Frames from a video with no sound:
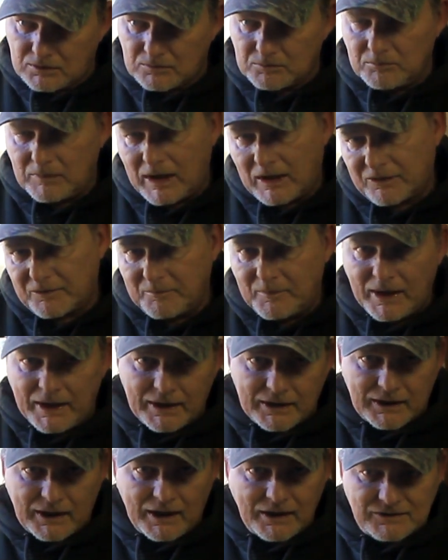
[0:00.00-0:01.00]

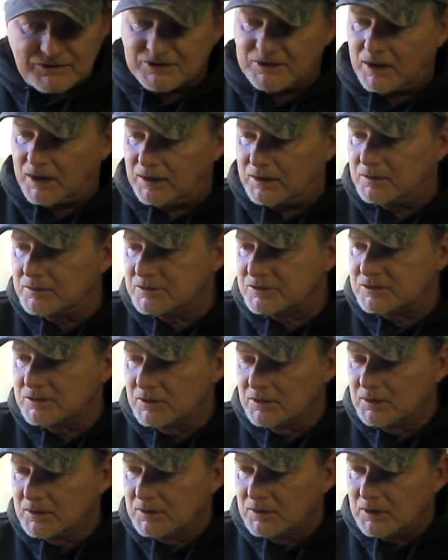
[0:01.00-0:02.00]
mathematic and science,
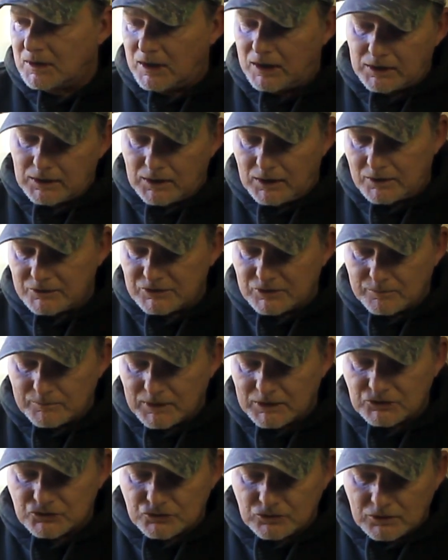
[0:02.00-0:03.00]
I guess, a
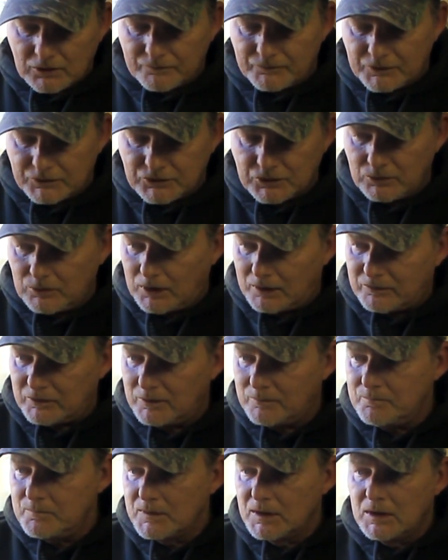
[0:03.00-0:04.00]
mixture of the two of
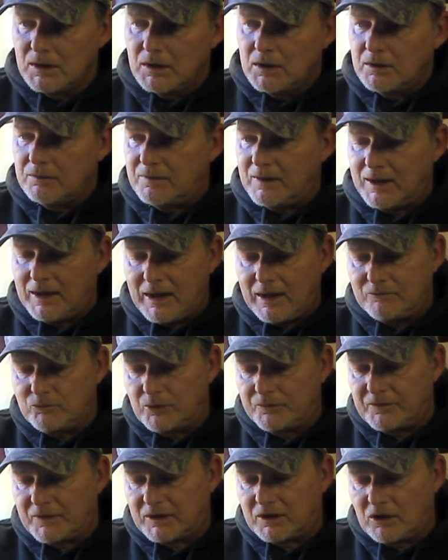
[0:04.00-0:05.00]
them, they have
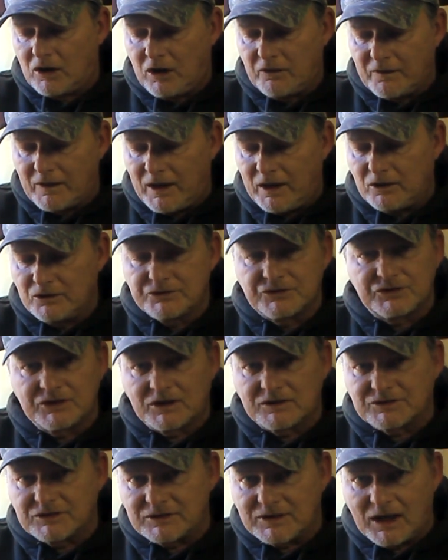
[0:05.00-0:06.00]
what they call the
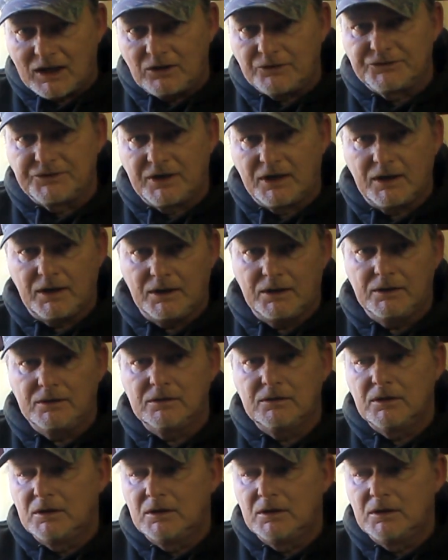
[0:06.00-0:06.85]
L6 and L10.